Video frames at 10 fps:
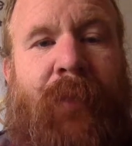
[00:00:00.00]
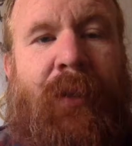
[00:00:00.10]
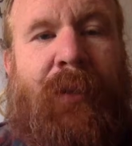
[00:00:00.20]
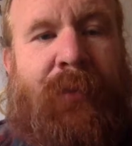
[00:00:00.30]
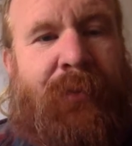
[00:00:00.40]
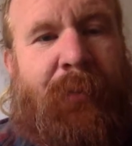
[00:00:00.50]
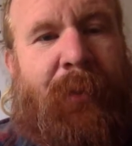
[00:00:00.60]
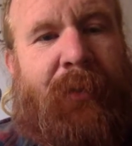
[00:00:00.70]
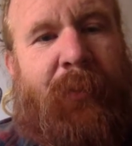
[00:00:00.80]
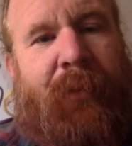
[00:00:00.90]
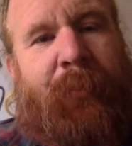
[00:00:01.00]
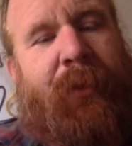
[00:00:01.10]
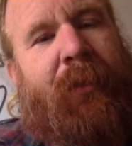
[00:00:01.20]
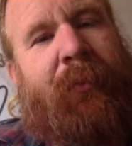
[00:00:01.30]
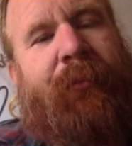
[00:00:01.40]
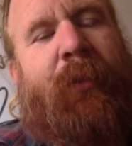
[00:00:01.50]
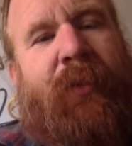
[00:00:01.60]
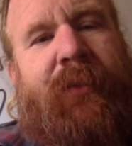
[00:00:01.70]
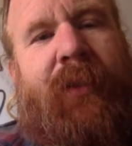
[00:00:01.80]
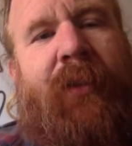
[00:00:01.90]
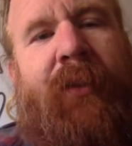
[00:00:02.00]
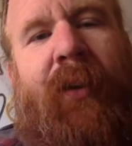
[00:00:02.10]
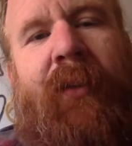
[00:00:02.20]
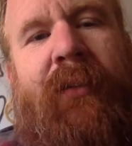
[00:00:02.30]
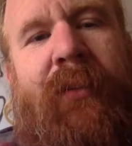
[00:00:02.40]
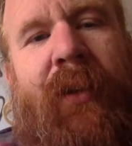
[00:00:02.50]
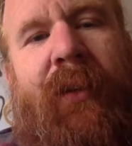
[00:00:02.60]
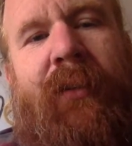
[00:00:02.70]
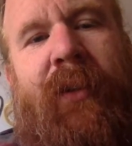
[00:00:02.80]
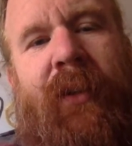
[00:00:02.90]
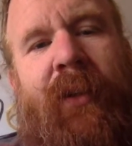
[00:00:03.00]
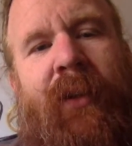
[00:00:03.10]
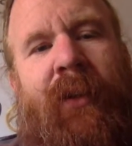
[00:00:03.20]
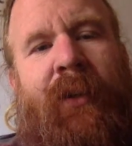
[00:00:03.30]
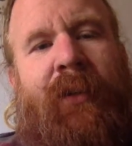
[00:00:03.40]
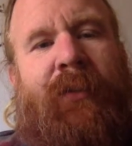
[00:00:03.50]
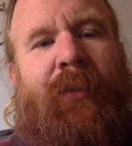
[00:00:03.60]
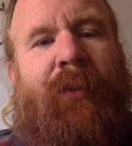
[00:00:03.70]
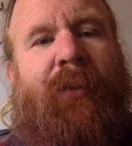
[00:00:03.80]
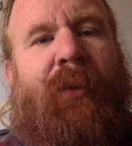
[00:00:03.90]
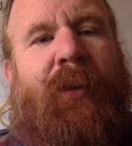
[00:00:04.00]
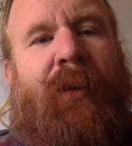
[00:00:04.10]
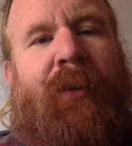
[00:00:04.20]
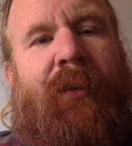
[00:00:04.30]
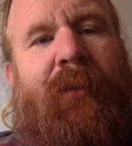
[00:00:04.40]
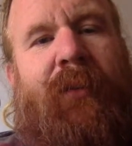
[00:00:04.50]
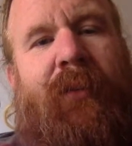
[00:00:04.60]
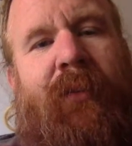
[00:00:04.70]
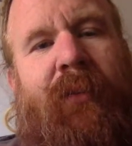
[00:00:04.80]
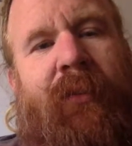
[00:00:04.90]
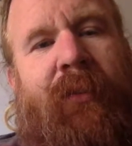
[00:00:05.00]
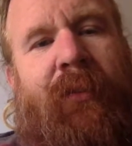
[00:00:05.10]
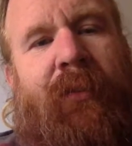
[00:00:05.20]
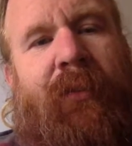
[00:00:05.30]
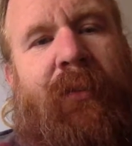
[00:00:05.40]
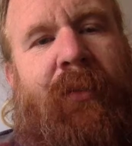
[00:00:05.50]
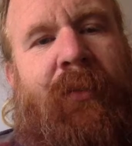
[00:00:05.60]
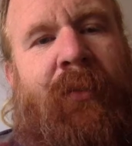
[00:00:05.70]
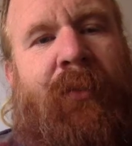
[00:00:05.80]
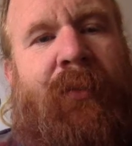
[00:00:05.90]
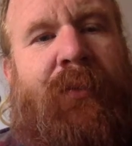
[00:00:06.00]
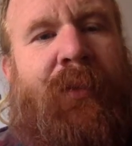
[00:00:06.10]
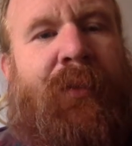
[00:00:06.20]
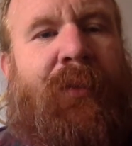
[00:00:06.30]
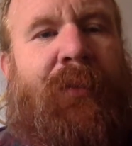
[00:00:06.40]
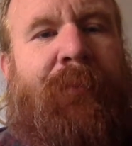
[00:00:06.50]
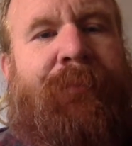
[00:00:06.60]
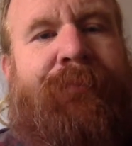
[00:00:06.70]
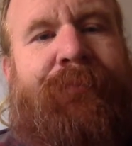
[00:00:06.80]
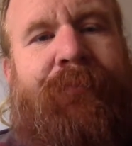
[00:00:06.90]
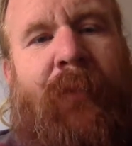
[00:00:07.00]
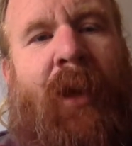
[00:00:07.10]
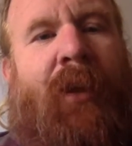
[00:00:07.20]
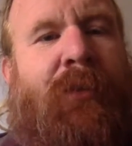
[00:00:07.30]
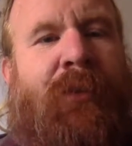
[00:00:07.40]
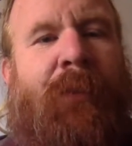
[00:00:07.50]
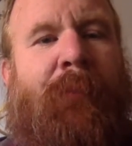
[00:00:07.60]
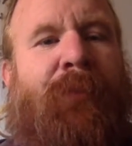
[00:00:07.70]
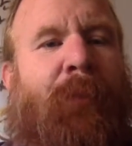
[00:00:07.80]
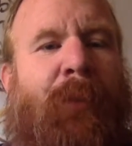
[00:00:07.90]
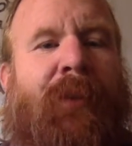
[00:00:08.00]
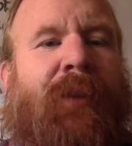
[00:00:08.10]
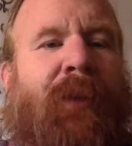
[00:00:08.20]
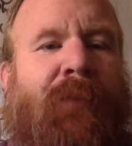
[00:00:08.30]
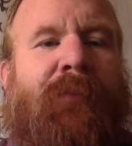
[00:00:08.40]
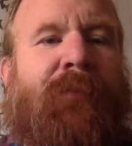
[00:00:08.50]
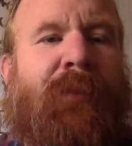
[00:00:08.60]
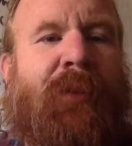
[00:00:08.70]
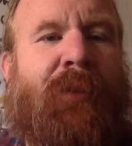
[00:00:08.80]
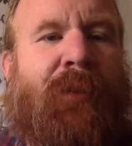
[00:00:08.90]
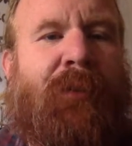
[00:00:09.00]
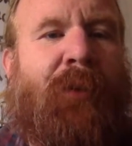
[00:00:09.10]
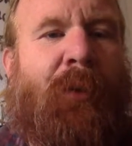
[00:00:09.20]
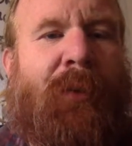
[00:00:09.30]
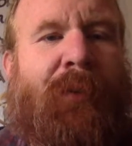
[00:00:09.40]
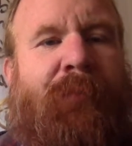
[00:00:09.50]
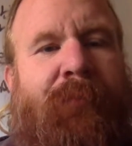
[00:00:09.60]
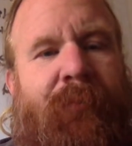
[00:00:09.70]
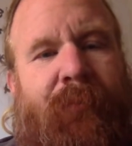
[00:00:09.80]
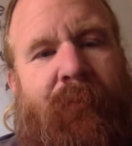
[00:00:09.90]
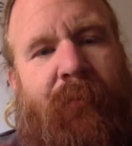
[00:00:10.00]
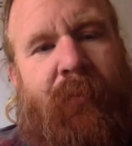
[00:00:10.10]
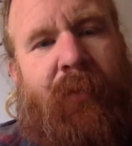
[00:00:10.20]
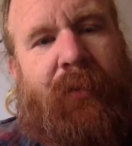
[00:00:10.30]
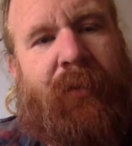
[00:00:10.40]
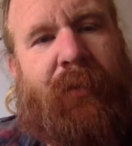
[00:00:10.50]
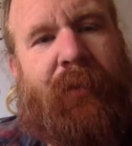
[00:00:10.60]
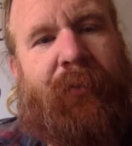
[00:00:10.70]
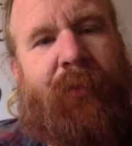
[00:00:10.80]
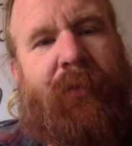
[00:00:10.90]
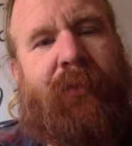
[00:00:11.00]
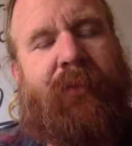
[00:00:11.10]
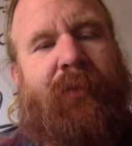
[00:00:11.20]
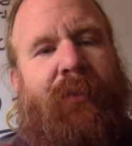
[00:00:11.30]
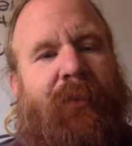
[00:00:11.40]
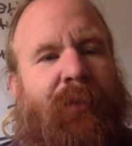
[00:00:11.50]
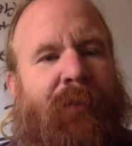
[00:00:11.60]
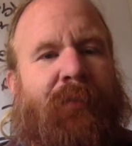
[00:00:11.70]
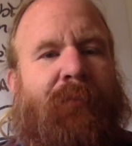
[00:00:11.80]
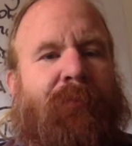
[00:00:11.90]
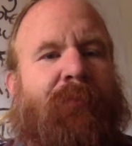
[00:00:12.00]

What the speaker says: I guess is the best way to put it. I've been focusing on knowledge. Yeah. So there's like knowledge comes from within. Like knowing is a difference than